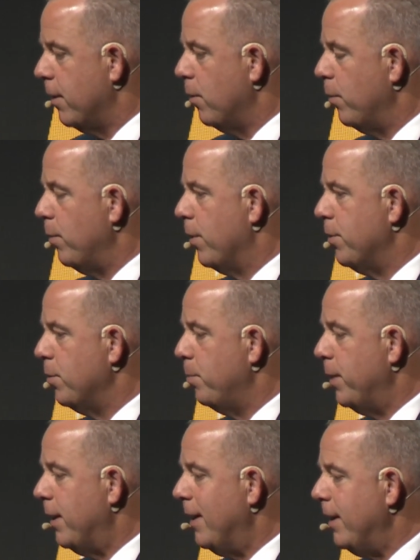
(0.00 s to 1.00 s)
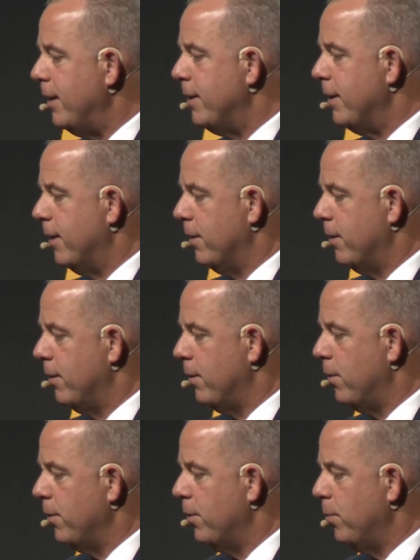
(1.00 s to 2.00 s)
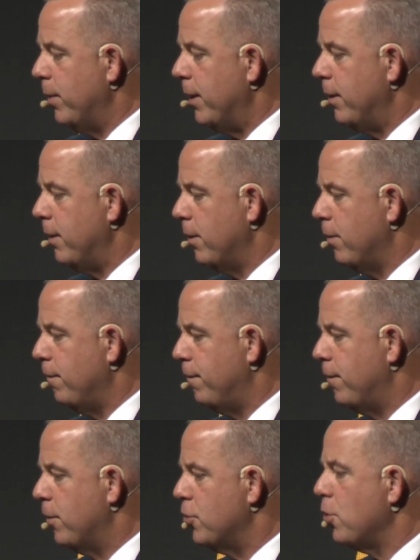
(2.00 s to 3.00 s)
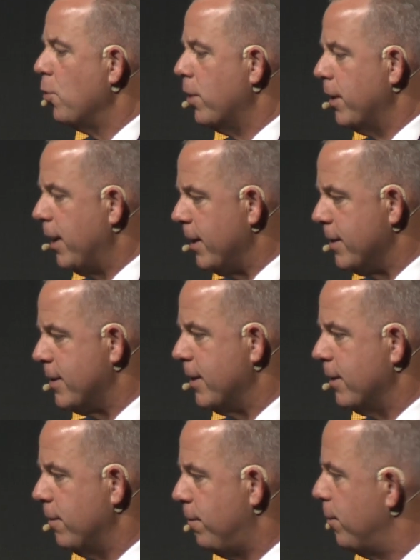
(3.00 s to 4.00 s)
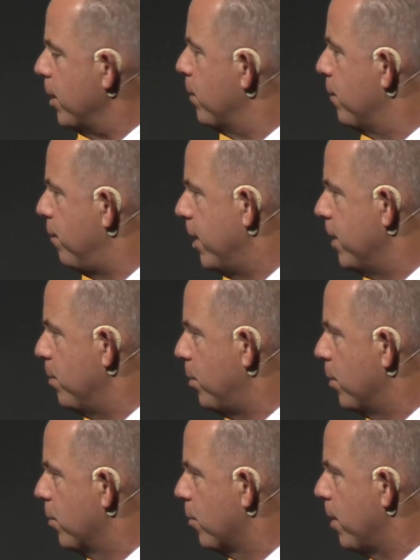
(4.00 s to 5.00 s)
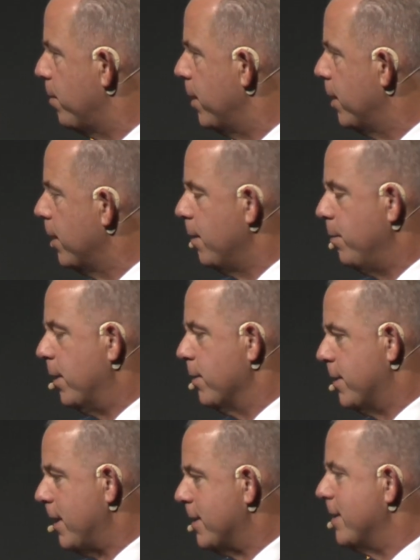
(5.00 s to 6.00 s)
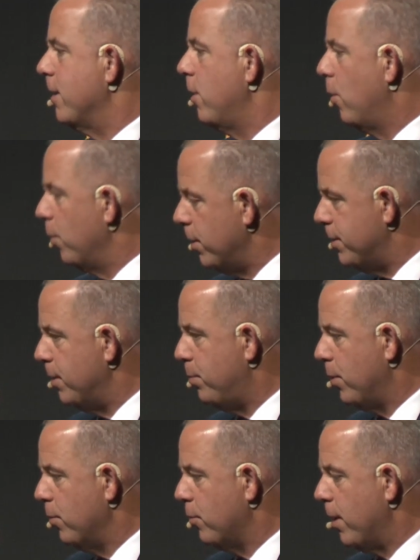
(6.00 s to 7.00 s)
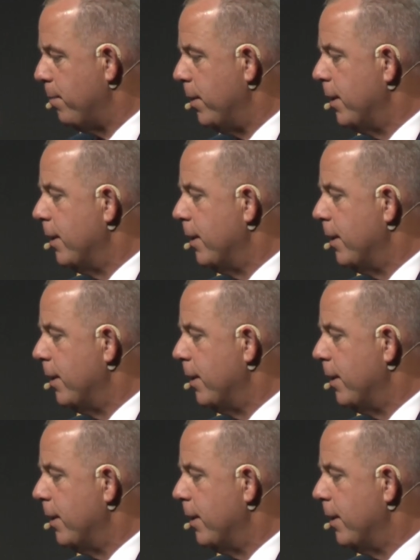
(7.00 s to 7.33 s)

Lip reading: we want to be leading on the way of tokenizing the frequent flyer program, because that's the loyalty program.